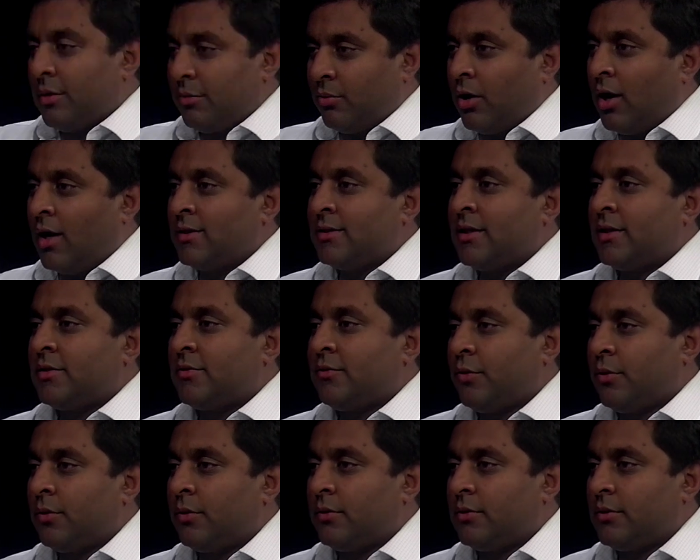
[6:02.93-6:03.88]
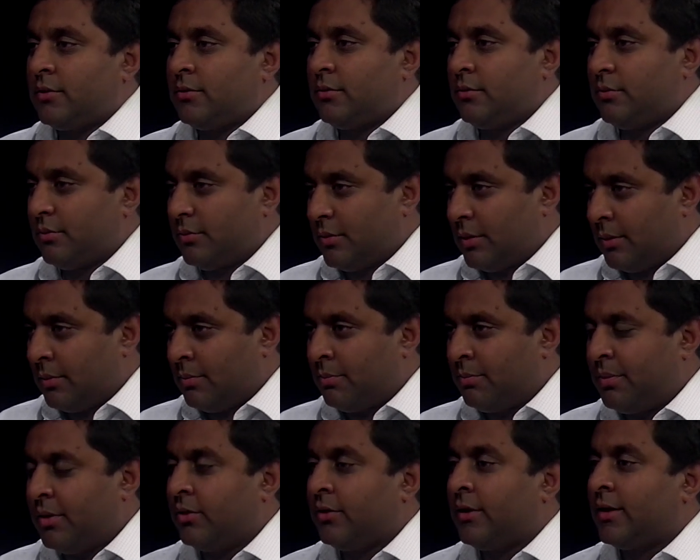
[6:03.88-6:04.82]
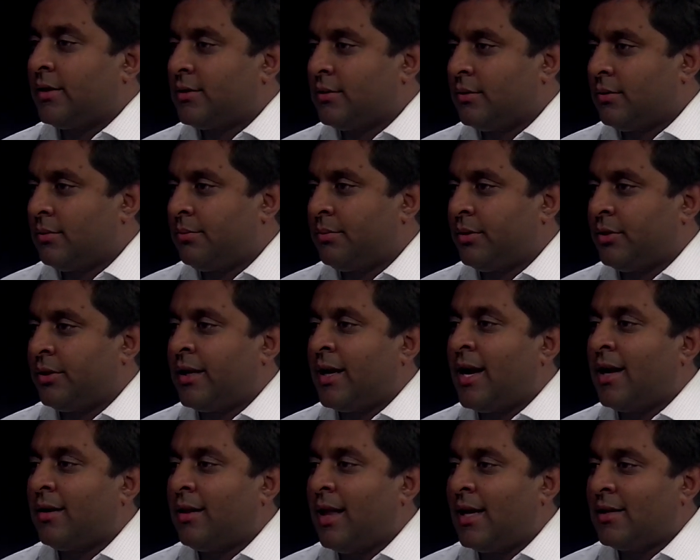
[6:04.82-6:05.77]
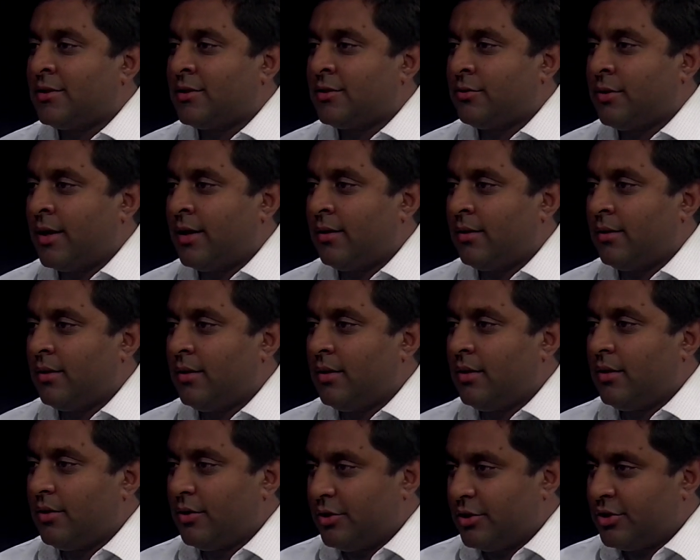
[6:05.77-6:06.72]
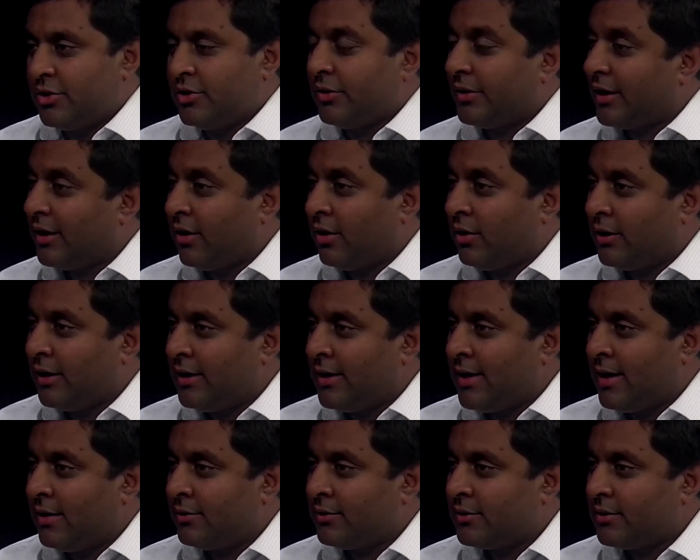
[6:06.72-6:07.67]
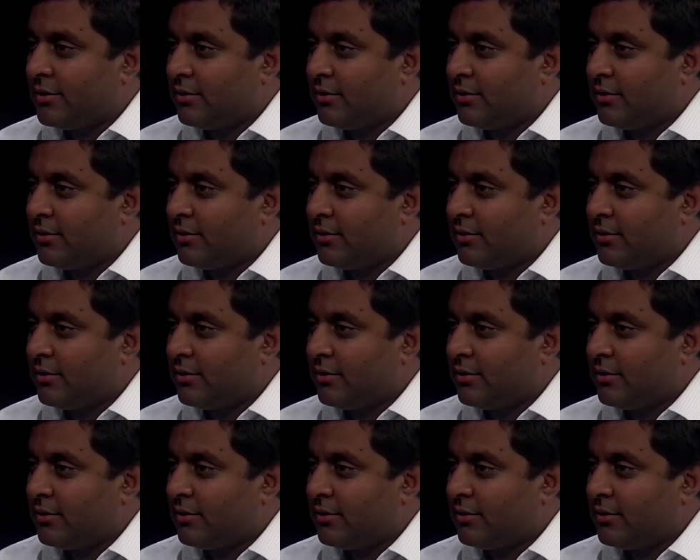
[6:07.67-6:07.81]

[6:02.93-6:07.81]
process for yep. you know, building building eyeglasses, right? You're just doing it all in house.